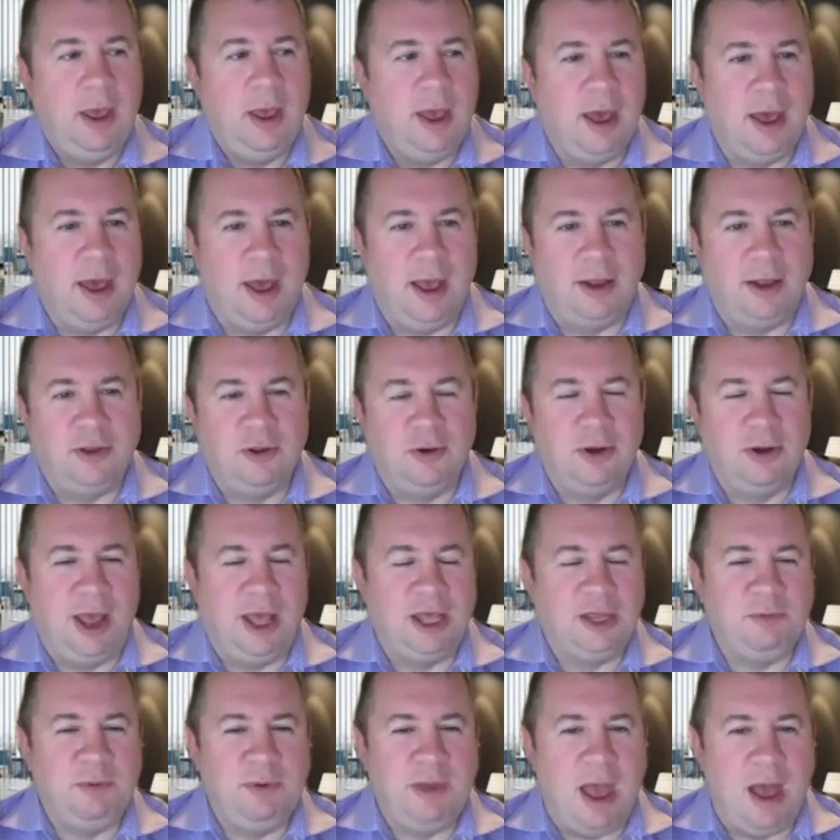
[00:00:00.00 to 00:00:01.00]
Don't
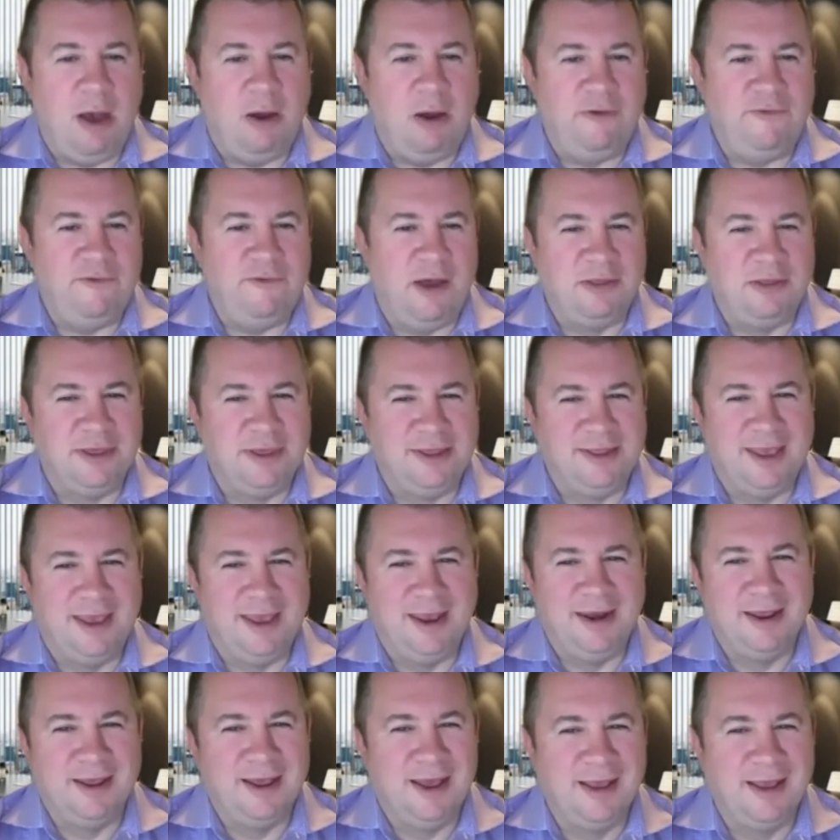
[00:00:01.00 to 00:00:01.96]
ask me how I found this data.